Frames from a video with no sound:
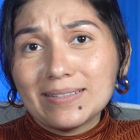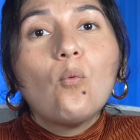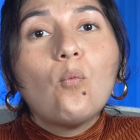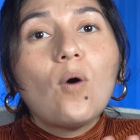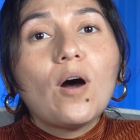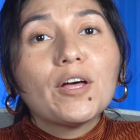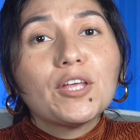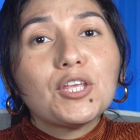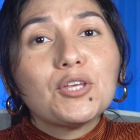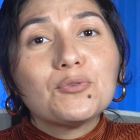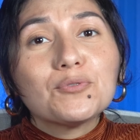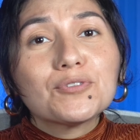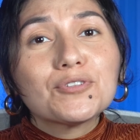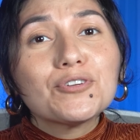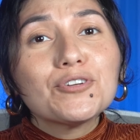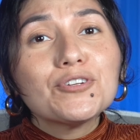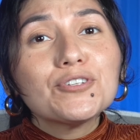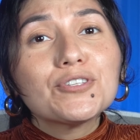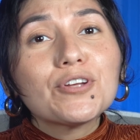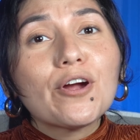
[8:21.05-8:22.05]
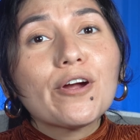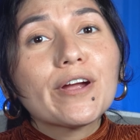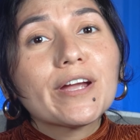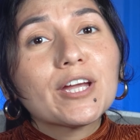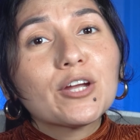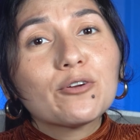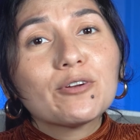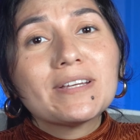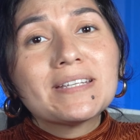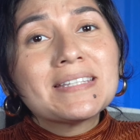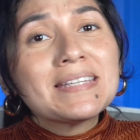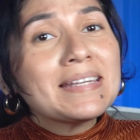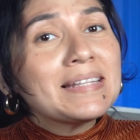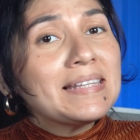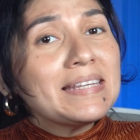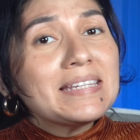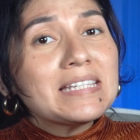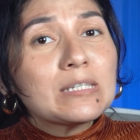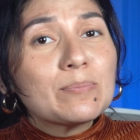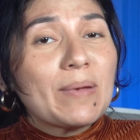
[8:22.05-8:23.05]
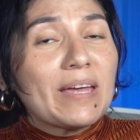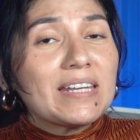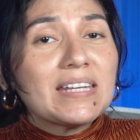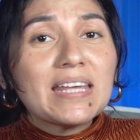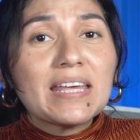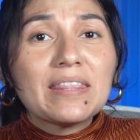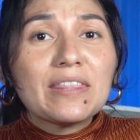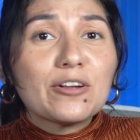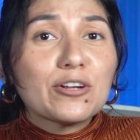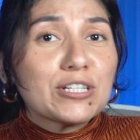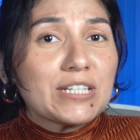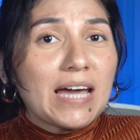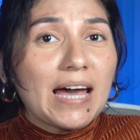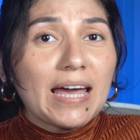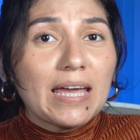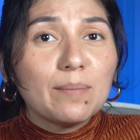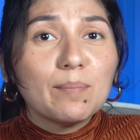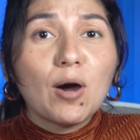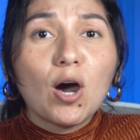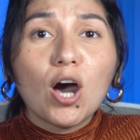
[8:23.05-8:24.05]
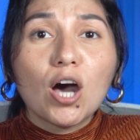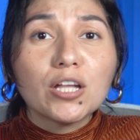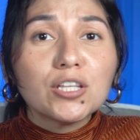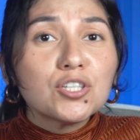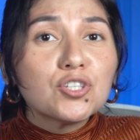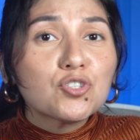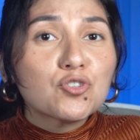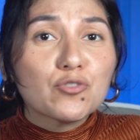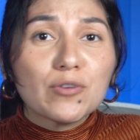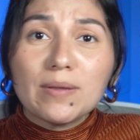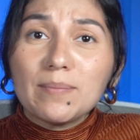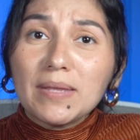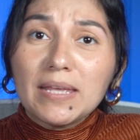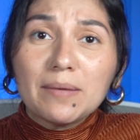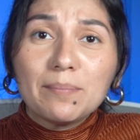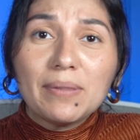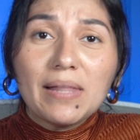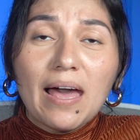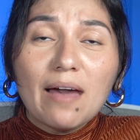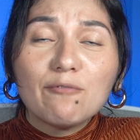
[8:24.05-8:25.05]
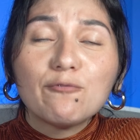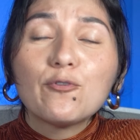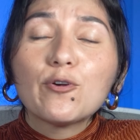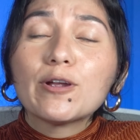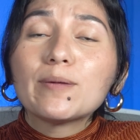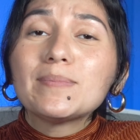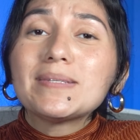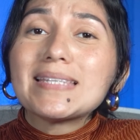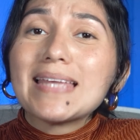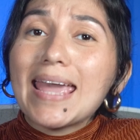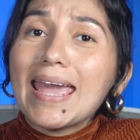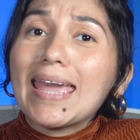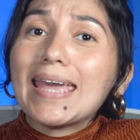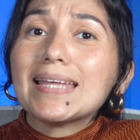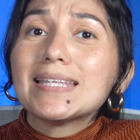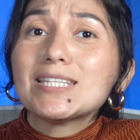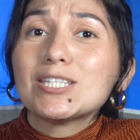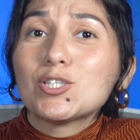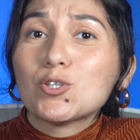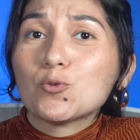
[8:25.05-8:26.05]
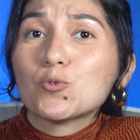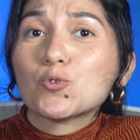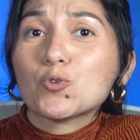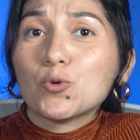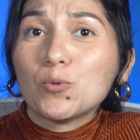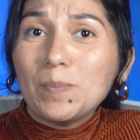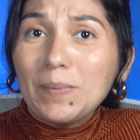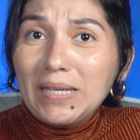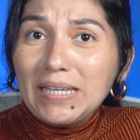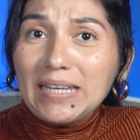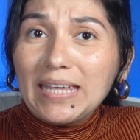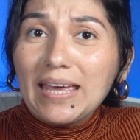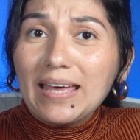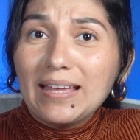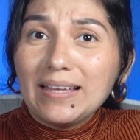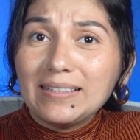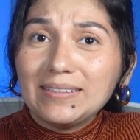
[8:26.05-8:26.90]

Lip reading: while users are increasingly spending their time on streaming platforms and social media.